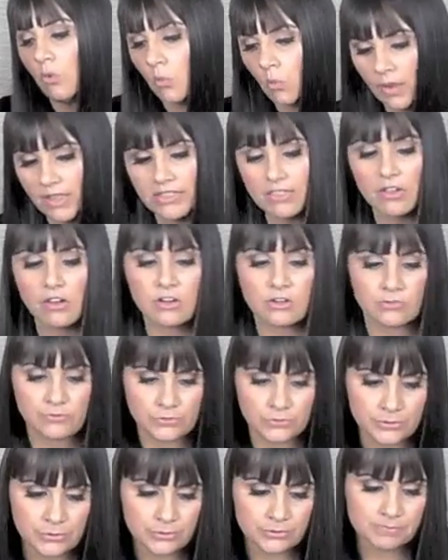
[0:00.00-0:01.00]
with our
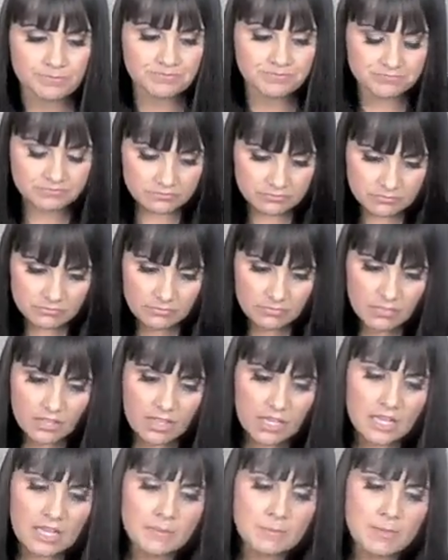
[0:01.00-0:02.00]
food.
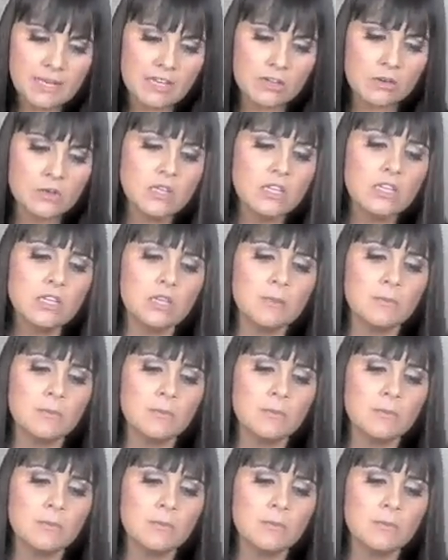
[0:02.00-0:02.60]
And uh, now,